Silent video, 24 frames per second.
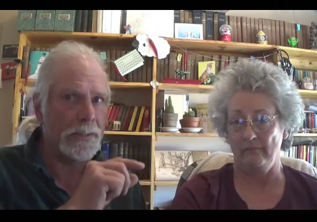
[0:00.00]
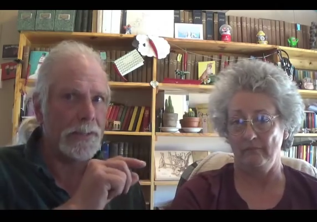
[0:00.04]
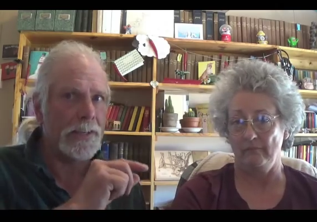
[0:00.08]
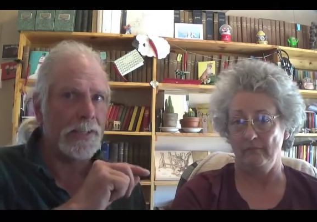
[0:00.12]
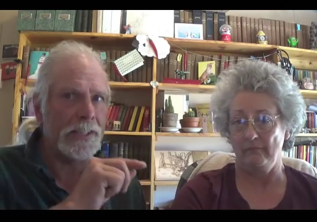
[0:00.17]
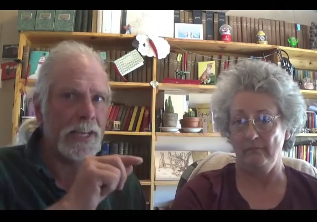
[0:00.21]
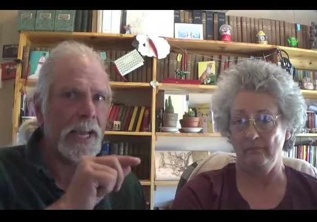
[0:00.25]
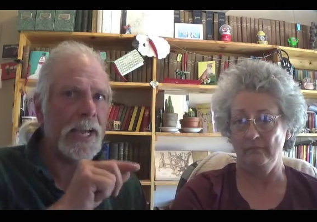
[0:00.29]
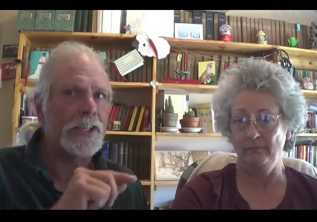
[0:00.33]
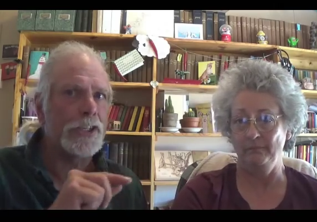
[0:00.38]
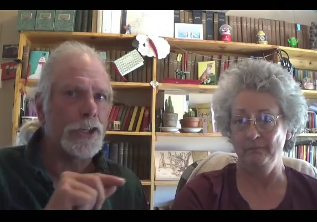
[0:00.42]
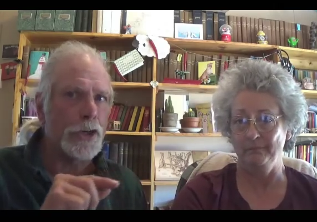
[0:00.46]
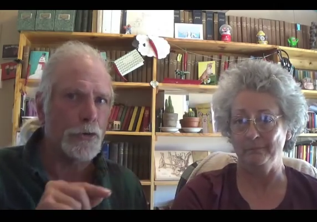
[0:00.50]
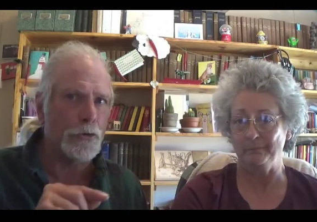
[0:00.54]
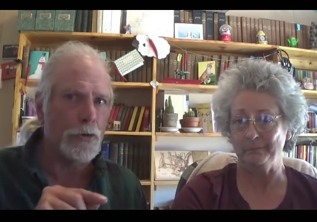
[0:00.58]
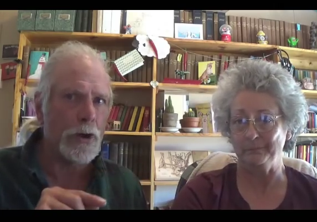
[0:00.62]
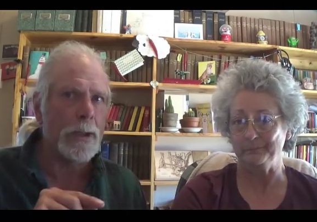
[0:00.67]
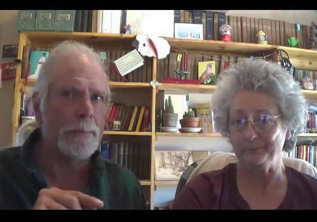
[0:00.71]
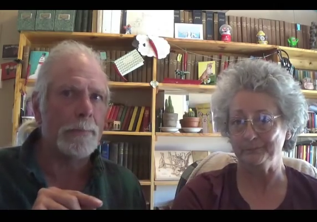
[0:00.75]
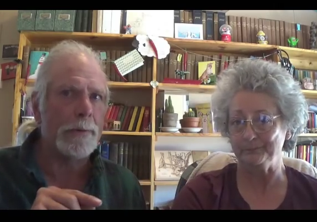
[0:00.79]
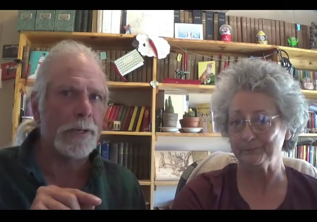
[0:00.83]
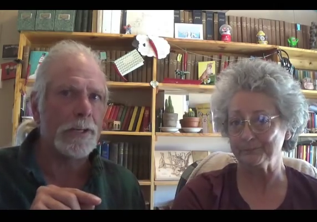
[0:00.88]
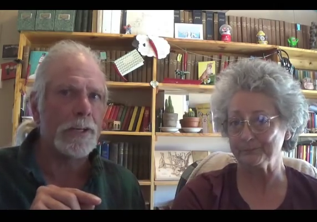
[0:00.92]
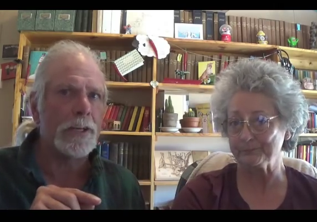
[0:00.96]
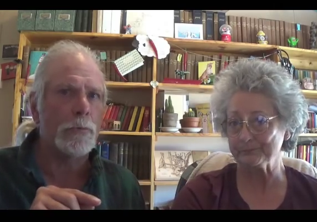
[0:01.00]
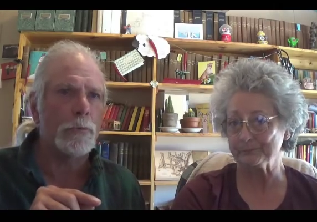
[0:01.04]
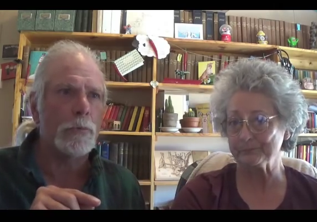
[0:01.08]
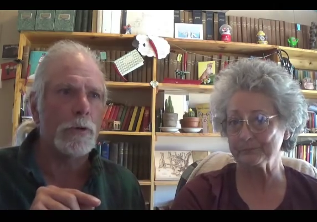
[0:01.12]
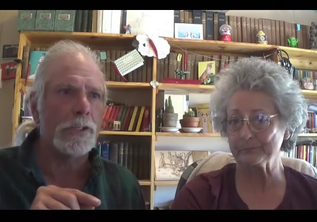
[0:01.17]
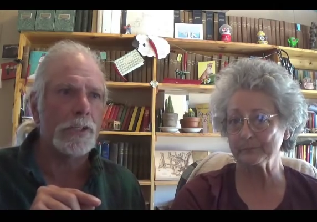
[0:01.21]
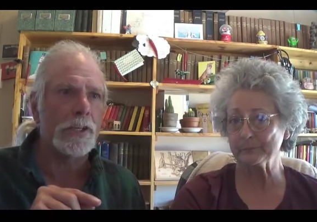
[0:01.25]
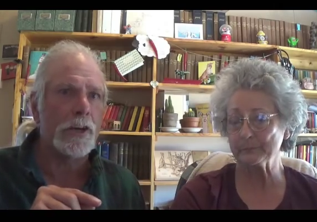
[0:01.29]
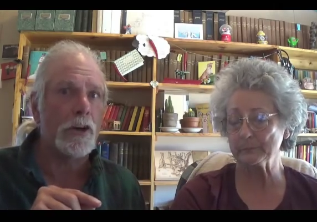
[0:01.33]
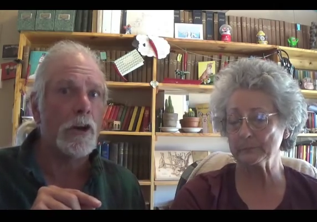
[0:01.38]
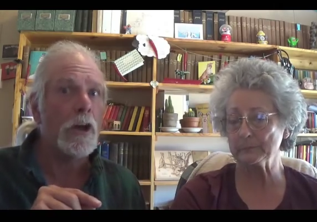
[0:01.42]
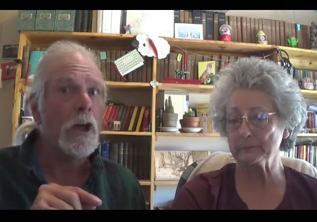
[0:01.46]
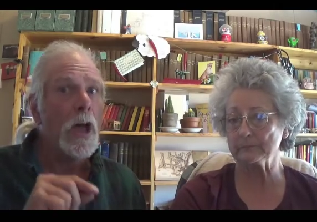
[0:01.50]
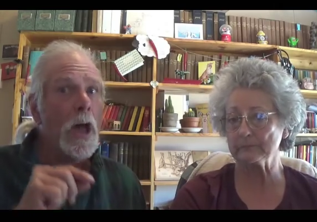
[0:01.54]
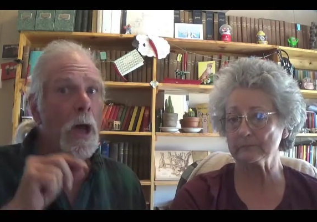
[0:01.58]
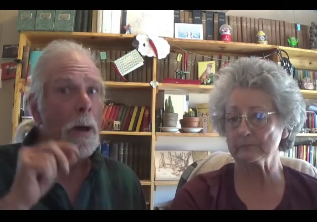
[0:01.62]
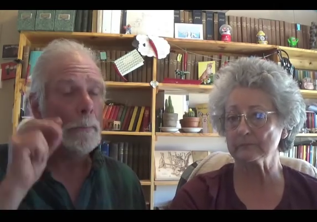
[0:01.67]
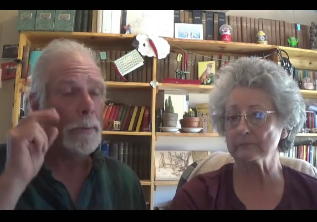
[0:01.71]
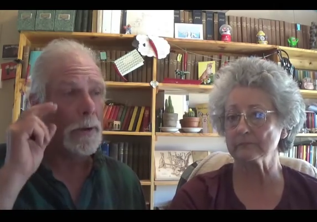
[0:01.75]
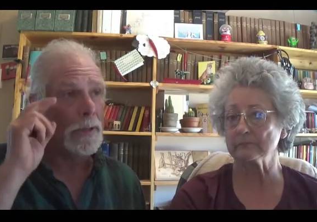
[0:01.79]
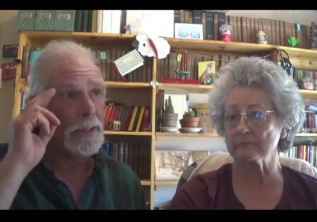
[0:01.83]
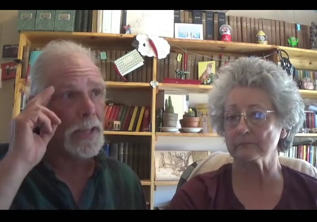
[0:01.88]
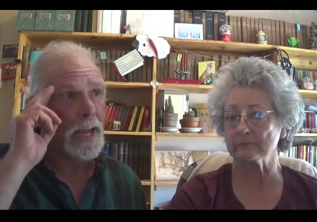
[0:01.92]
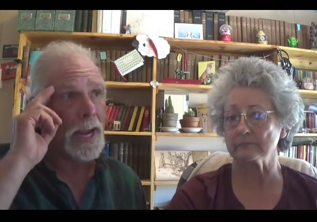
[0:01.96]
Speaker 1: the Tetragrammaton was there,
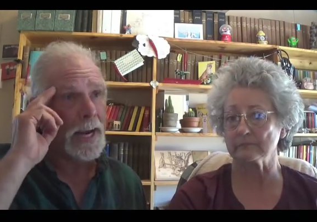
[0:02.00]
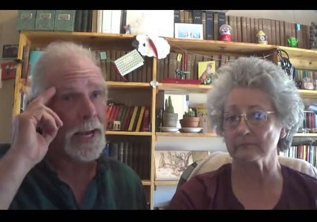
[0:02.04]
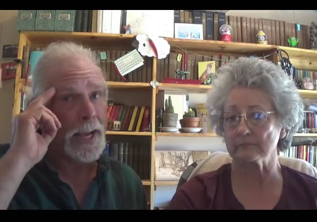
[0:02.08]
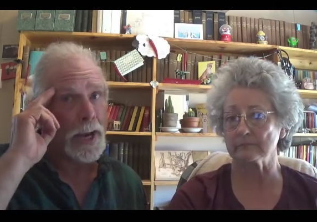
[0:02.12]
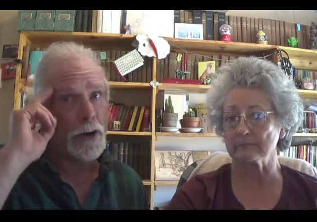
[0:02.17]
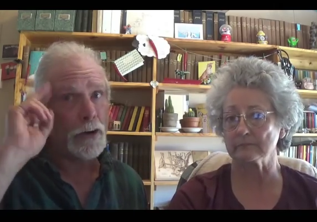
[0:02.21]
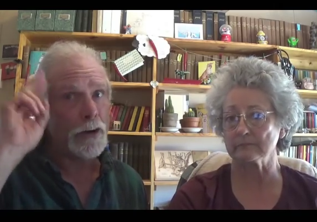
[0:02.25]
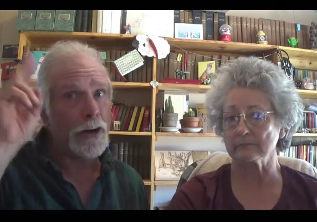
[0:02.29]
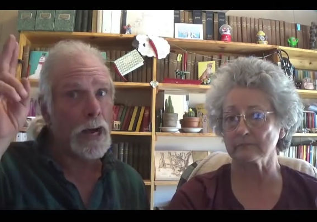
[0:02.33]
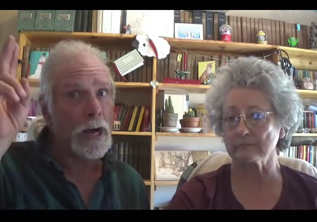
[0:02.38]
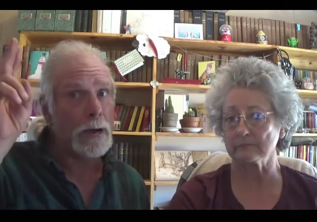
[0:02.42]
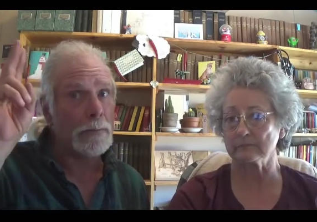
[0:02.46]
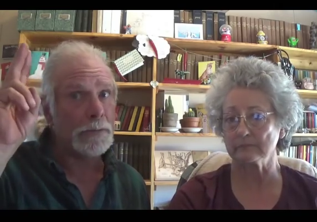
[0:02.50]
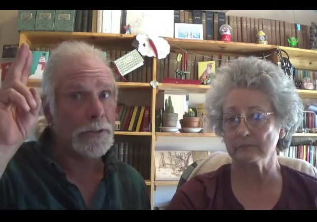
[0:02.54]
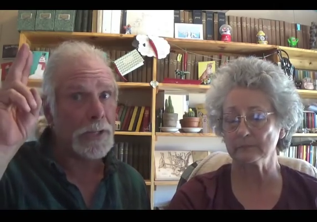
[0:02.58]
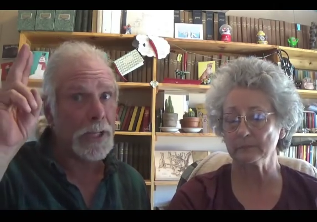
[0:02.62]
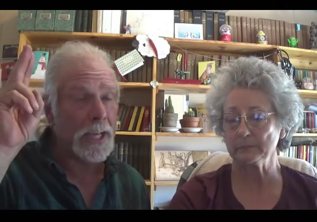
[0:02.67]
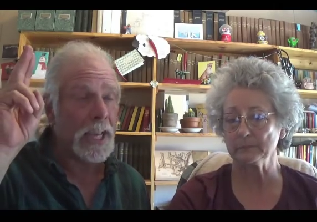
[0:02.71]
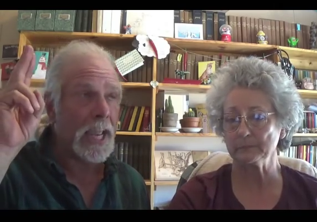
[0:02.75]
but then here comes the